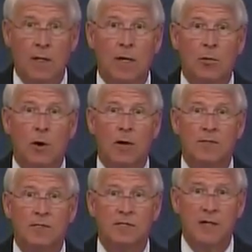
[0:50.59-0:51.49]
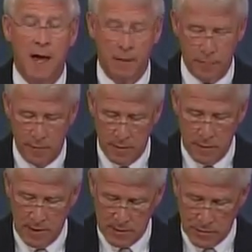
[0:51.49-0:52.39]
across the South
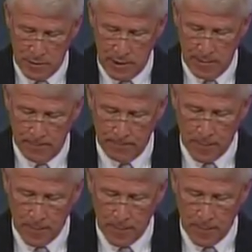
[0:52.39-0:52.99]
yesterday.